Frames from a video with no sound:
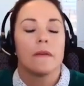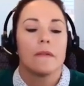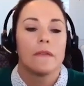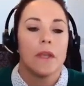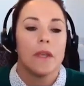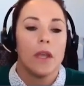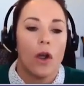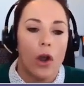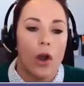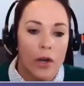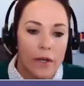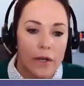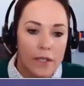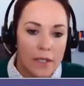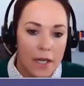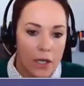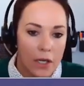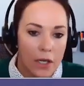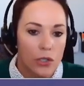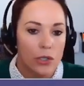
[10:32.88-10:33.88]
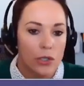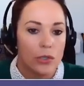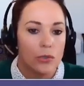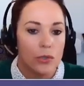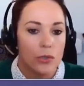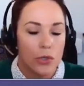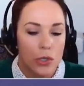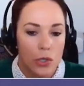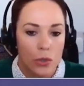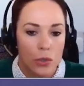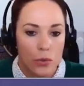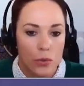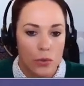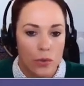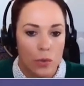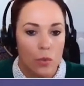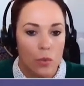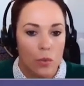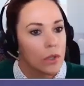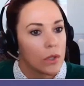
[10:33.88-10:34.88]
The architecture you choose
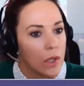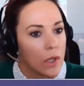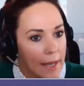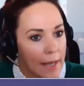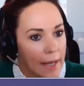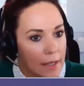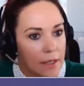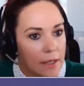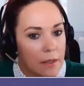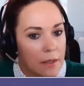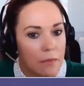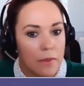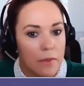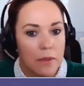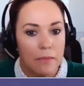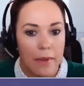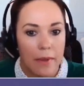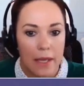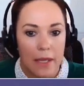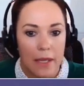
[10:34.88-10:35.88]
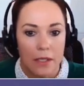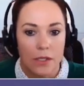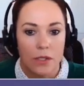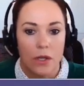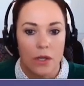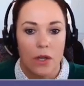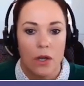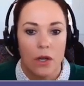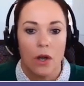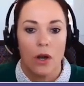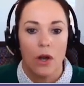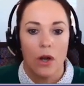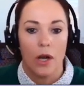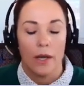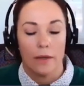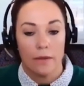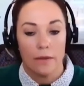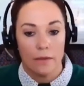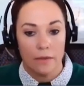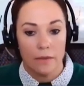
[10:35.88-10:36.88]
will likely be based
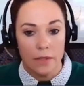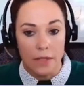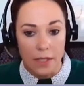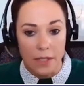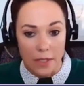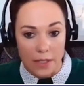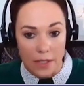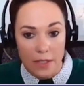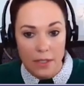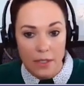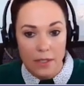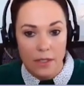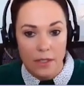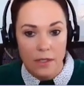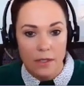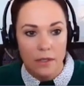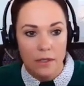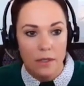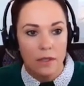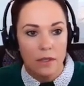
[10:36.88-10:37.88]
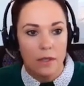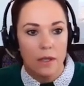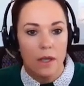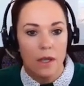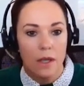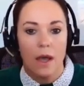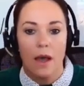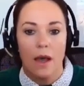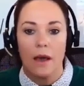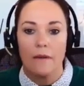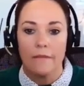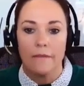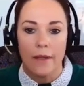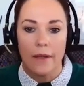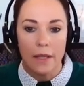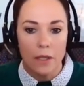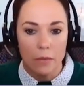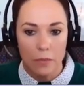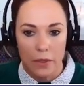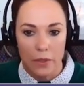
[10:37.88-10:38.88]
on distance,
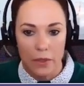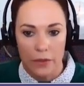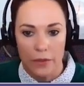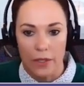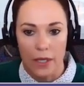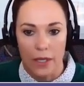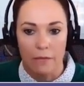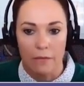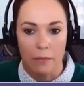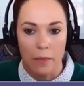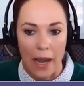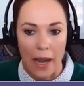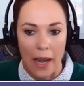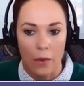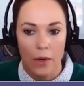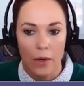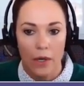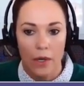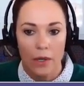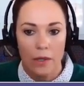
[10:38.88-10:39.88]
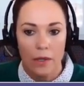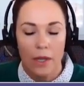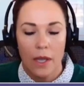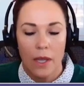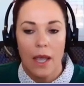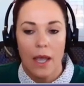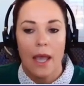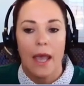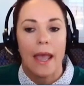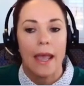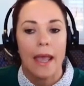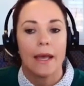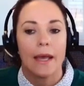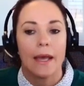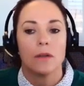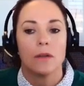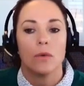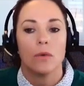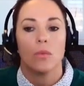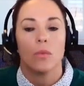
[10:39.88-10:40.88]
availability of power,
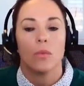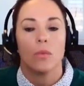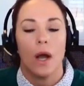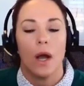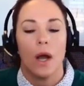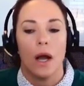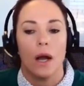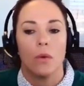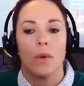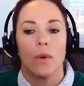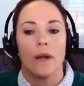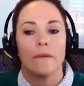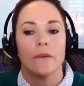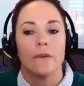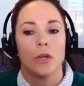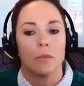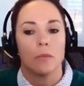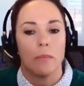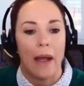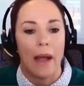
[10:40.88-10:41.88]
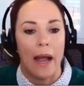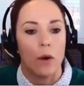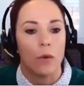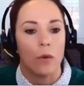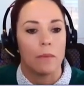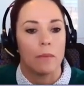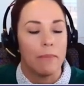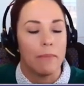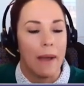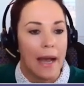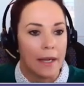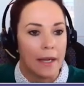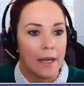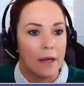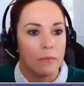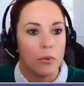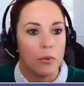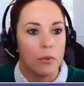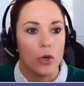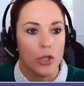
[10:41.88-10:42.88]
and whatever your power
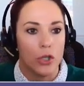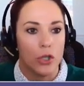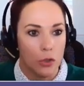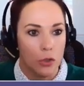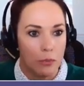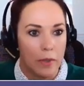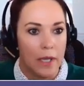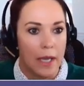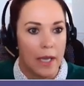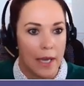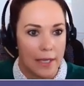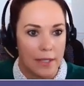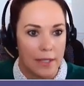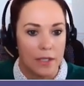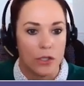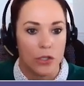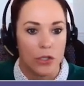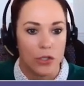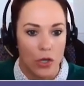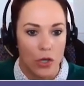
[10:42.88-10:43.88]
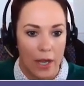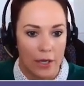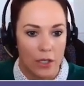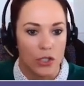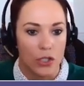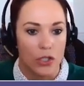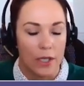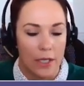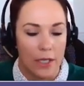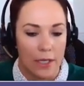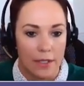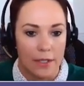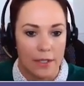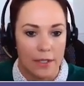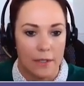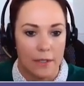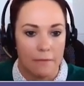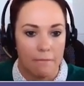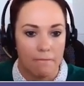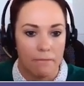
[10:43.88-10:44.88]
backup or UPS strategy
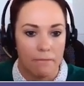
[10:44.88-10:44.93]
is.